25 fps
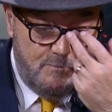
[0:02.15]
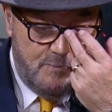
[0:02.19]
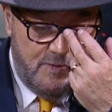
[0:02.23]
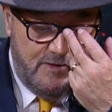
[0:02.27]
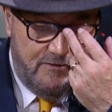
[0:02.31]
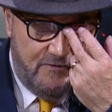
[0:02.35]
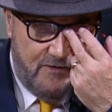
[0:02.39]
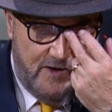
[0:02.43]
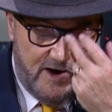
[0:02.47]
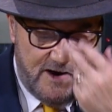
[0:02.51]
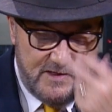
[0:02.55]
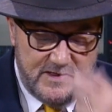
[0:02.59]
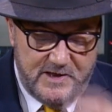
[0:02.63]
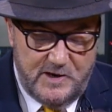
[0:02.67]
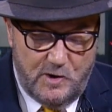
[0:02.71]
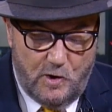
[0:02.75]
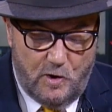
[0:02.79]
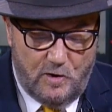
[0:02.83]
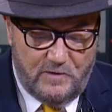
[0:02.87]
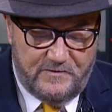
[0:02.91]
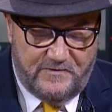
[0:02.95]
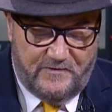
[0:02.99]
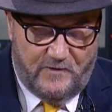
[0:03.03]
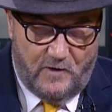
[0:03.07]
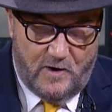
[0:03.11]
preferred the
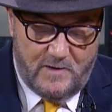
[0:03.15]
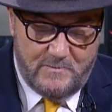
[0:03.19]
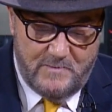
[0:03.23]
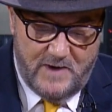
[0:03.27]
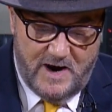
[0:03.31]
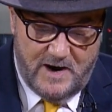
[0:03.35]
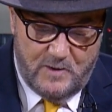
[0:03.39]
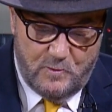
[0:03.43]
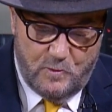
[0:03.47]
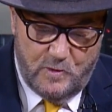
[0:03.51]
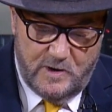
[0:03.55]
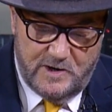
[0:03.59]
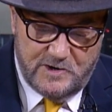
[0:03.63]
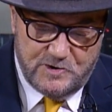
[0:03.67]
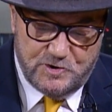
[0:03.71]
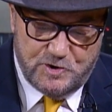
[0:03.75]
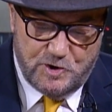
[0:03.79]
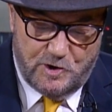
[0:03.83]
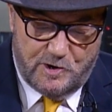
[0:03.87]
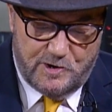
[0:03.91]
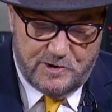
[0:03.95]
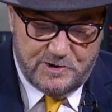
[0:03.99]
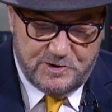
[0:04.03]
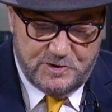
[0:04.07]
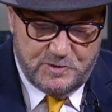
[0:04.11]
old format where
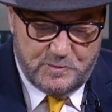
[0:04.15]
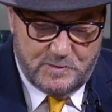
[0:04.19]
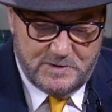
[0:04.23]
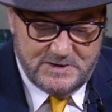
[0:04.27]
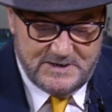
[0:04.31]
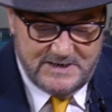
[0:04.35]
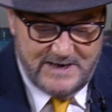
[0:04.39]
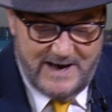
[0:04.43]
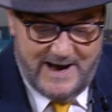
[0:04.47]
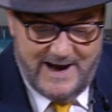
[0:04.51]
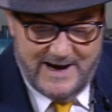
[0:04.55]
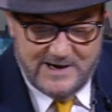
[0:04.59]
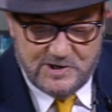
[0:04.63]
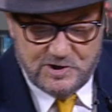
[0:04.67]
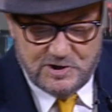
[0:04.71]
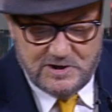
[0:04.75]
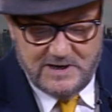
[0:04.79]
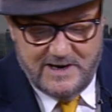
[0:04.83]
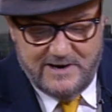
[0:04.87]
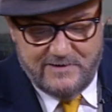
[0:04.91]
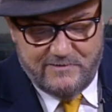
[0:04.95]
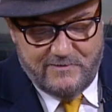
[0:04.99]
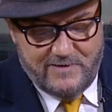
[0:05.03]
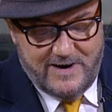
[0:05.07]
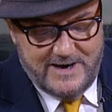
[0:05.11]
George was
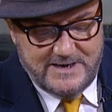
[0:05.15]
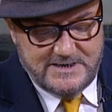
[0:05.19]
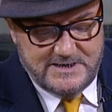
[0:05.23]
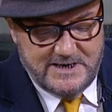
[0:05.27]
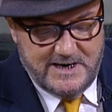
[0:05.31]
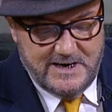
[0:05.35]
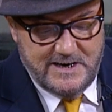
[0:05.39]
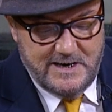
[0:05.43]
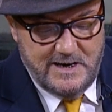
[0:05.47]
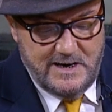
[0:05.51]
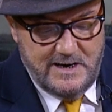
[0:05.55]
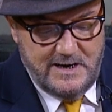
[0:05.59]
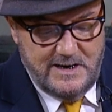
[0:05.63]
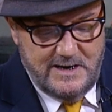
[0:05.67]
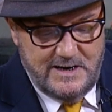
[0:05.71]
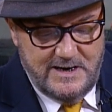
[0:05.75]
actually writing